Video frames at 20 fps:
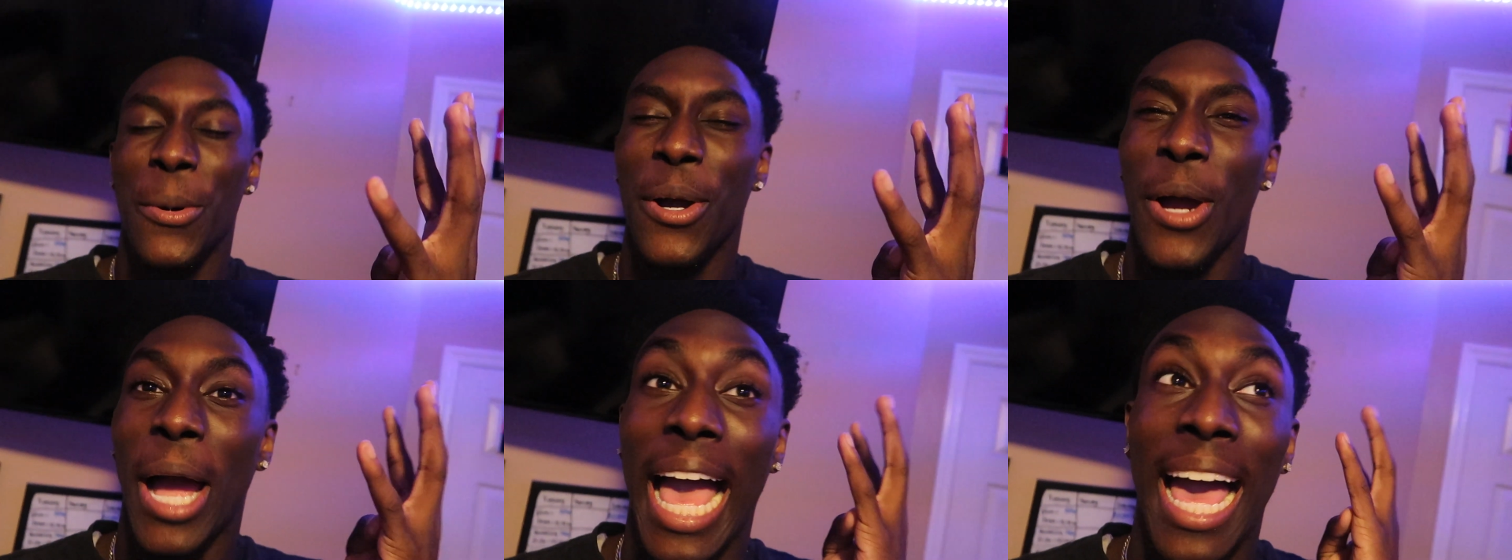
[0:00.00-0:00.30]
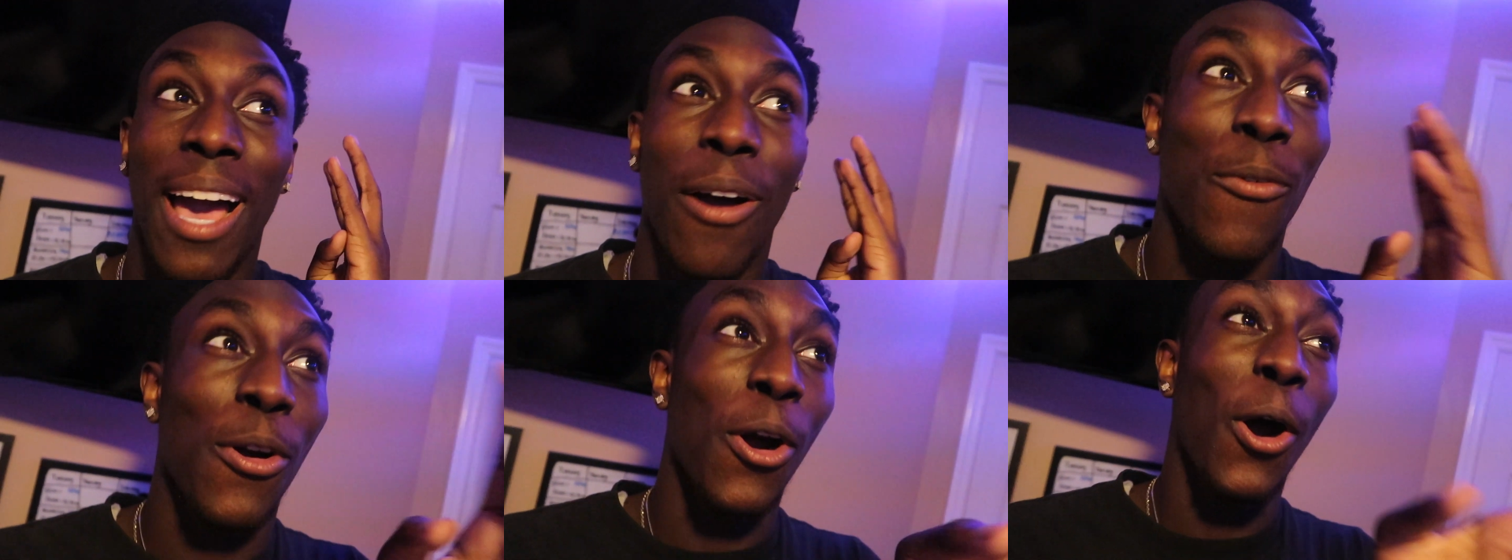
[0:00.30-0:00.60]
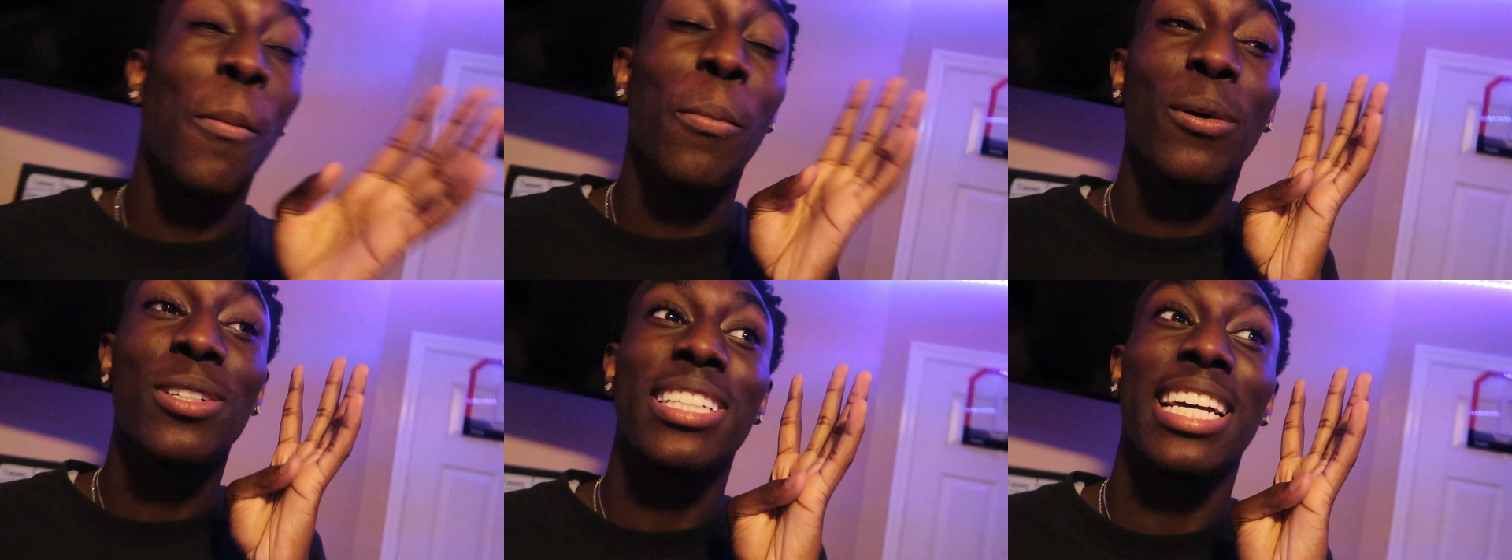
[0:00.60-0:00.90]
We're at we're
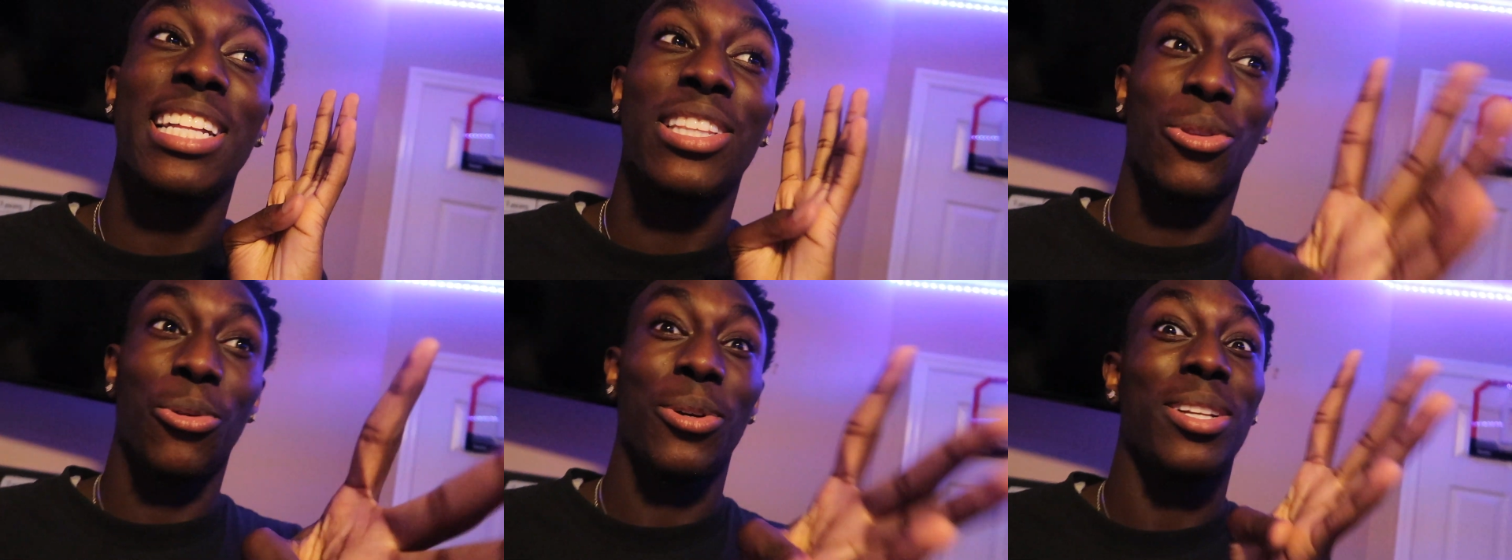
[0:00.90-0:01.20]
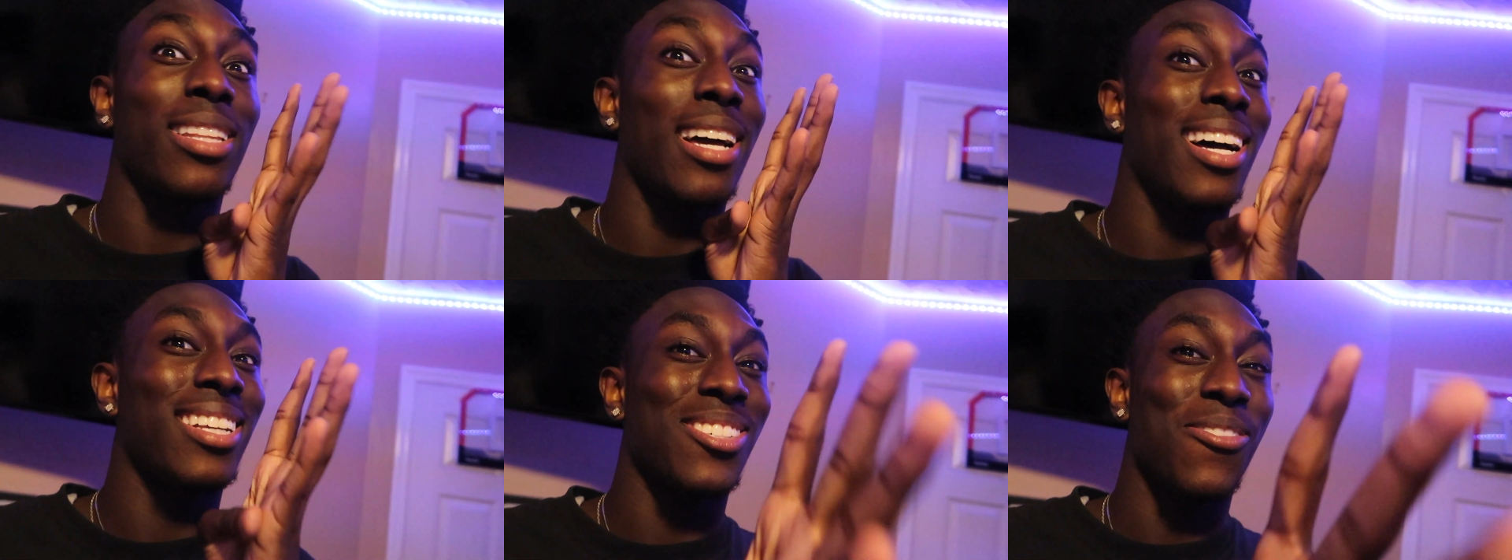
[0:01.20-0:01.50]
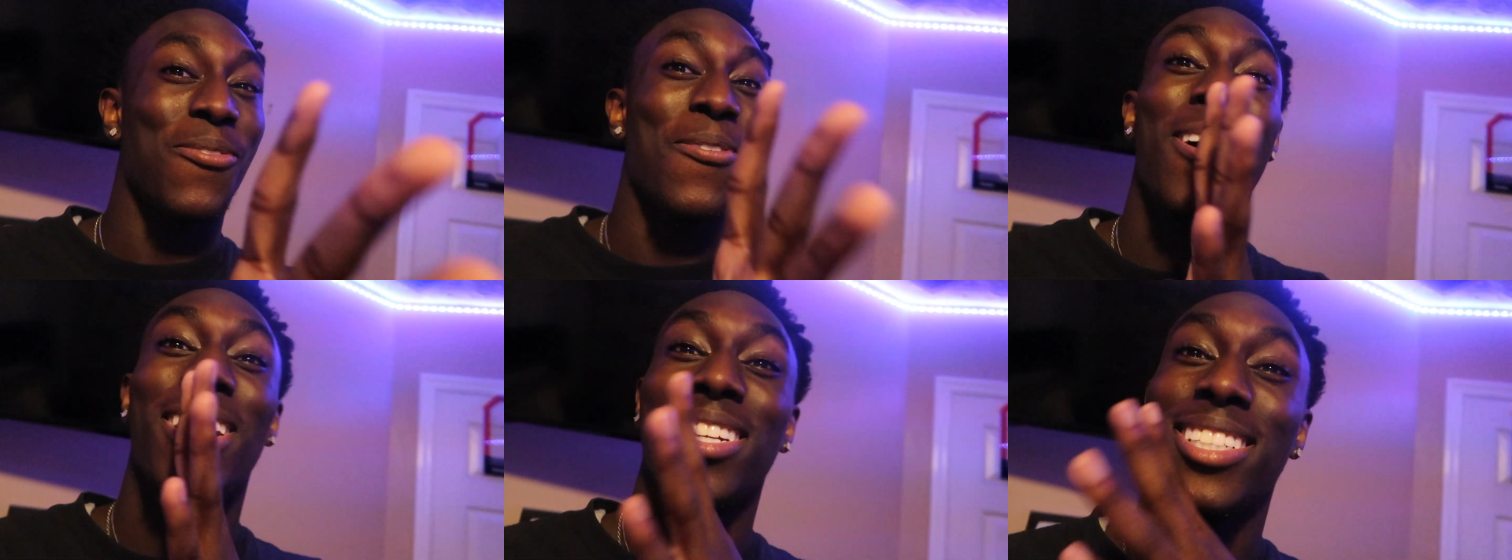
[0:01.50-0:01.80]
almost at
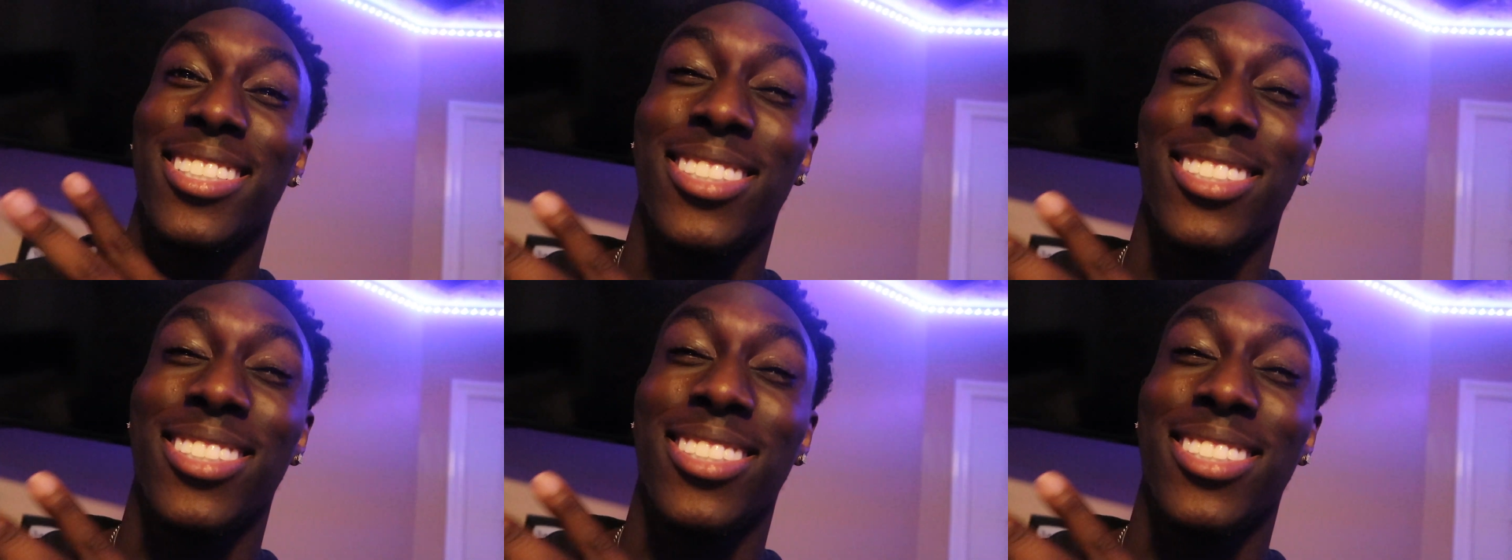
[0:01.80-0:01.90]
3,100